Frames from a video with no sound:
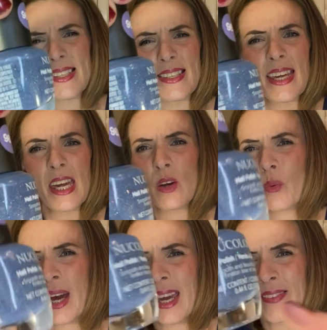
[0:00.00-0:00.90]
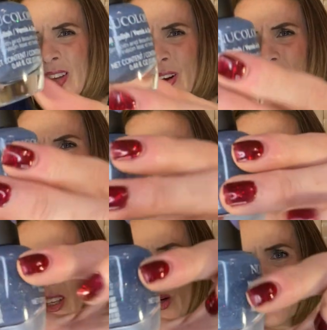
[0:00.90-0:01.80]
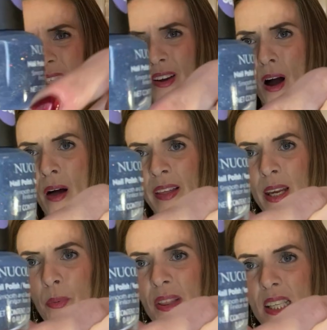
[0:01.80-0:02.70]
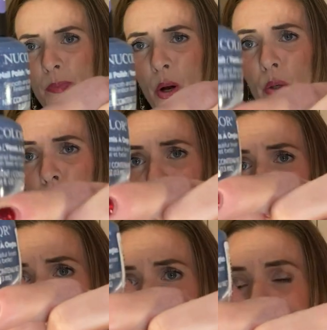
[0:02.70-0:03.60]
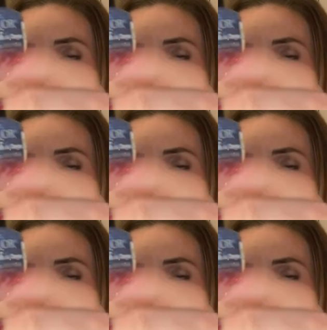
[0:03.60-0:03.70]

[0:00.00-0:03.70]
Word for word: slate gray in there. I don't even know what to call it with the sparkles.